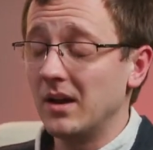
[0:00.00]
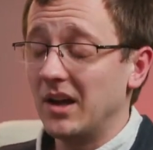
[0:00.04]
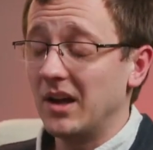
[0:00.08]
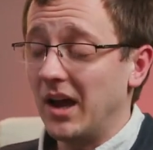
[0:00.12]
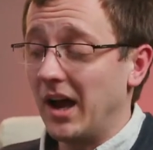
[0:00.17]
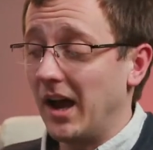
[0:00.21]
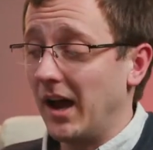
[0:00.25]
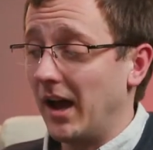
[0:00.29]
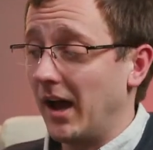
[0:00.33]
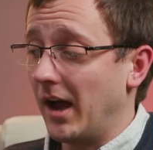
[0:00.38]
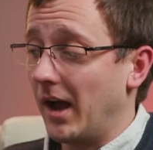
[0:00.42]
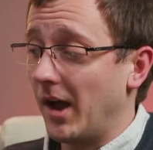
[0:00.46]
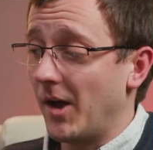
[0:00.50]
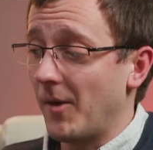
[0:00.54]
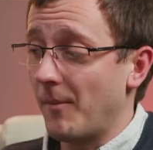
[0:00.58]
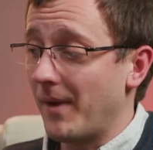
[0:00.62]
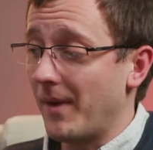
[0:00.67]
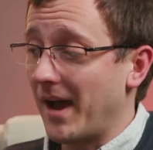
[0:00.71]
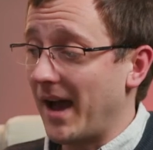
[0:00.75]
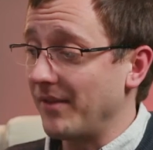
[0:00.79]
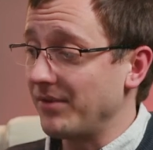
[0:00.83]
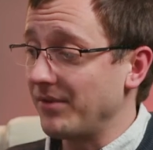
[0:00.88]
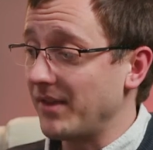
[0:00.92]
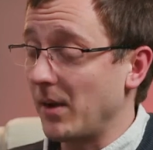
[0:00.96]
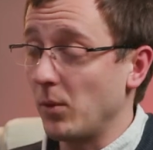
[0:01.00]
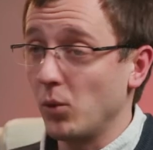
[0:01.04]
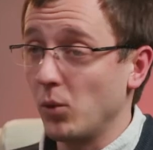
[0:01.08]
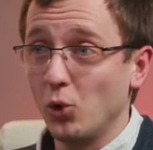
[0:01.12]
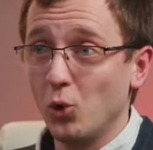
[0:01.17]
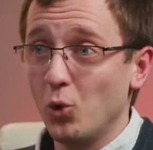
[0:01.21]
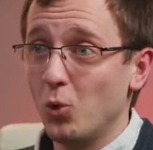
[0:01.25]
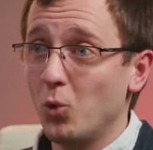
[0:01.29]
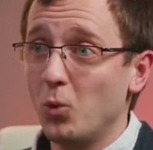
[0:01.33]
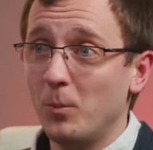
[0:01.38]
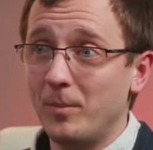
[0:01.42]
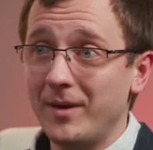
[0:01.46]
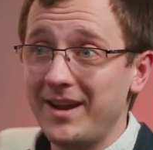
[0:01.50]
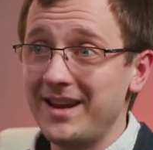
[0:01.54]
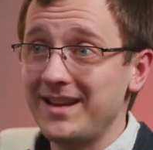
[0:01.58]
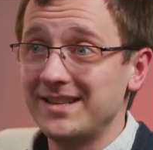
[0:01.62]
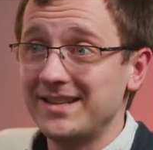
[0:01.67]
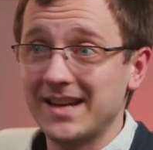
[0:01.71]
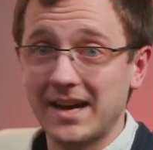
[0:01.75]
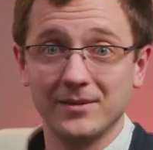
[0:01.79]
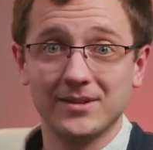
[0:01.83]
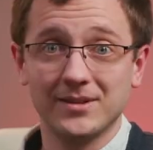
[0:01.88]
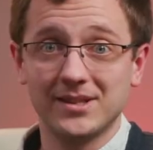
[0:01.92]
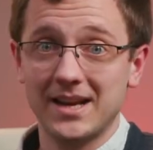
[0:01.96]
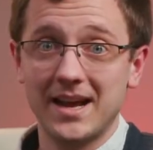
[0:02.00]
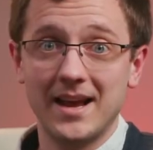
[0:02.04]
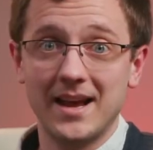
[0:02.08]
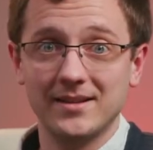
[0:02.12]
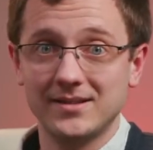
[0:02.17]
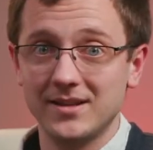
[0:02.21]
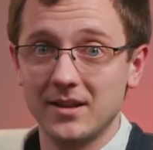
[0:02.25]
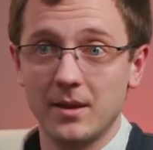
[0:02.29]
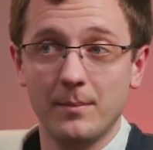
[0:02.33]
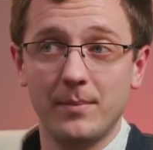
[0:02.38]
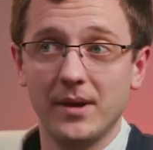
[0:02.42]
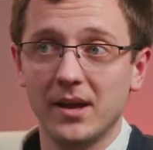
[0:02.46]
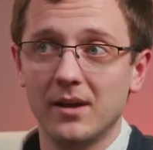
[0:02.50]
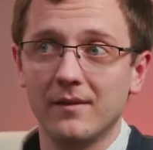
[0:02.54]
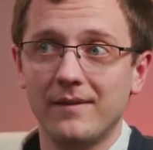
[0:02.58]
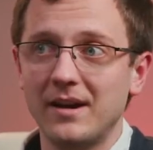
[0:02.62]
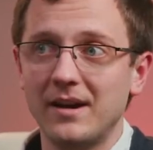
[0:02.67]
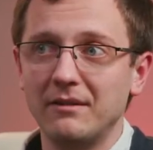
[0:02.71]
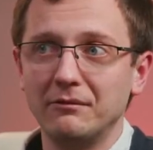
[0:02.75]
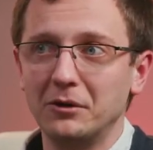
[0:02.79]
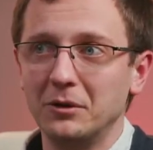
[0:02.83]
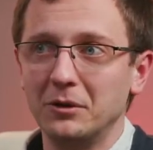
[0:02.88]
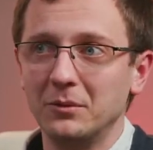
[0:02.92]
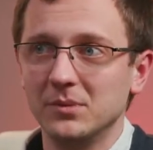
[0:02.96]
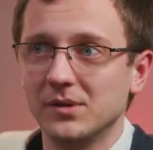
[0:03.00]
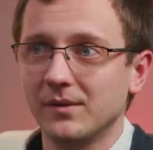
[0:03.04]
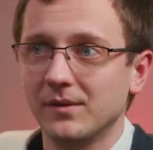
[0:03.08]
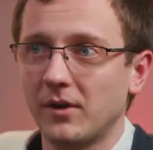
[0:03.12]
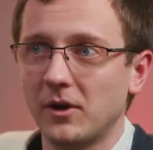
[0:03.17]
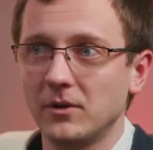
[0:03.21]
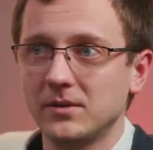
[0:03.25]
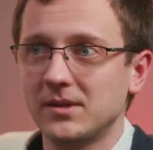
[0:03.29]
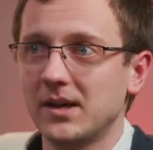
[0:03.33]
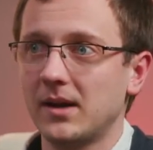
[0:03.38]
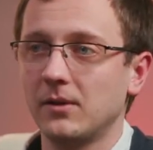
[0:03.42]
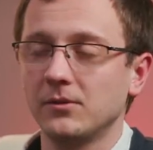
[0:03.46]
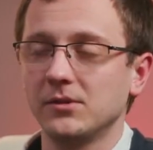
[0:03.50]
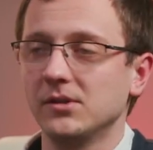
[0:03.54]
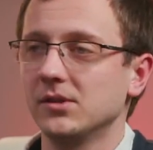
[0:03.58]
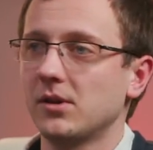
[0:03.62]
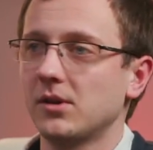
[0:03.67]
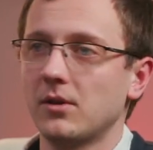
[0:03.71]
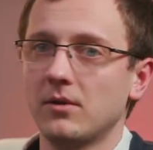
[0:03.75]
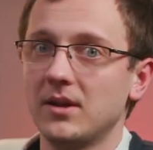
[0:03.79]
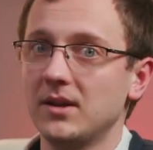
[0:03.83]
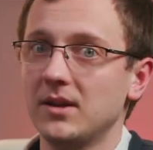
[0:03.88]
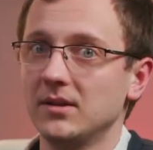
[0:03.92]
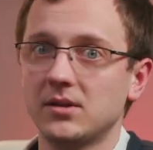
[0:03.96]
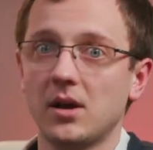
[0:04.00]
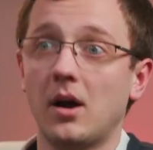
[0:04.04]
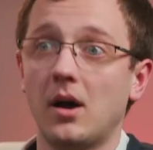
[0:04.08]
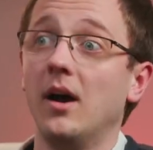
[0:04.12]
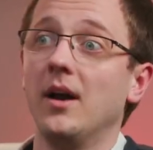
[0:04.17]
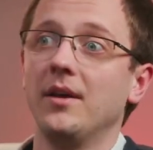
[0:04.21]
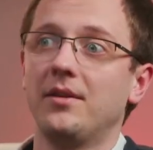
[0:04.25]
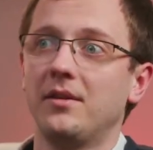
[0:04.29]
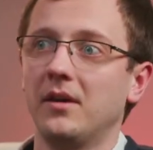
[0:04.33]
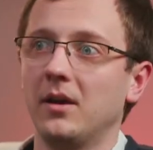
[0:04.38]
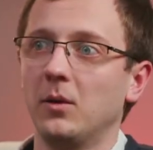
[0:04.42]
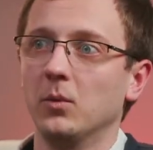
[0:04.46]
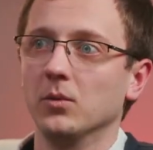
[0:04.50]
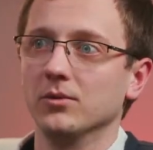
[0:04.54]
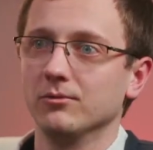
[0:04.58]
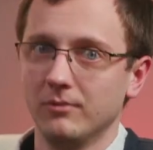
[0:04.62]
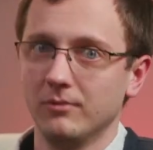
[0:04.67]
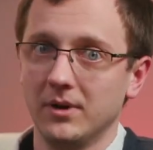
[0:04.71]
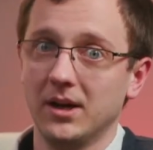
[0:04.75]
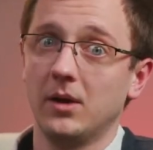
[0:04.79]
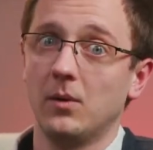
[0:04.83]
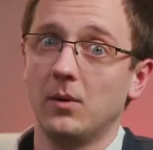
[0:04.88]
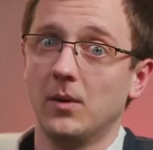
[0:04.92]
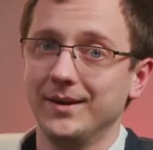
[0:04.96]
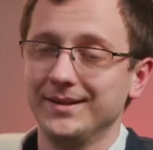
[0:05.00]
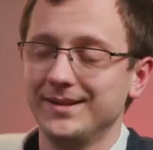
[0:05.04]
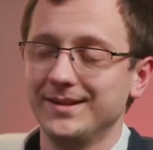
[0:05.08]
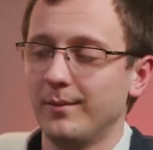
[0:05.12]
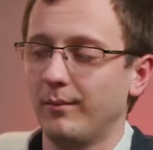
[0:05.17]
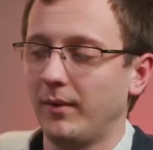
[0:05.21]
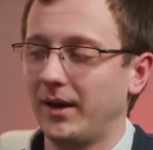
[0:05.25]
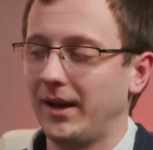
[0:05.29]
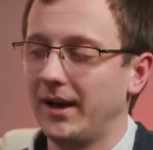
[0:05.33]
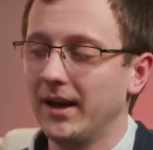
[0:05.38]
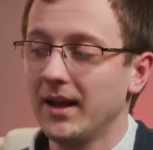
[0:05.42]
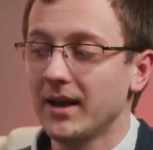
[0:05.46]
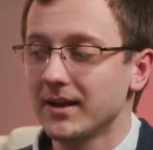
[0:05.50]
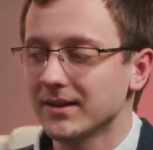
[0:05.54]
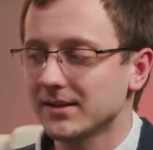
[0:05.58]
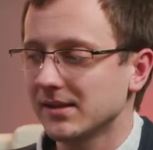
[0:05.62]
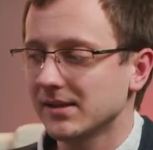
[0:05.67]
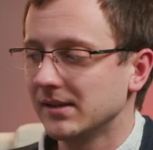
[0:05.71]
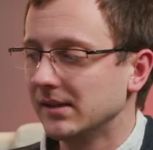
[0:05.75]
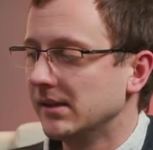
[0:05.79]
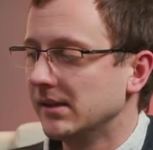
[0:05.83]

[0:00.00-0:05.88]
and they would all be downstairs in the big event rooms of hotels, and so the entire thing was really quite dimly lit.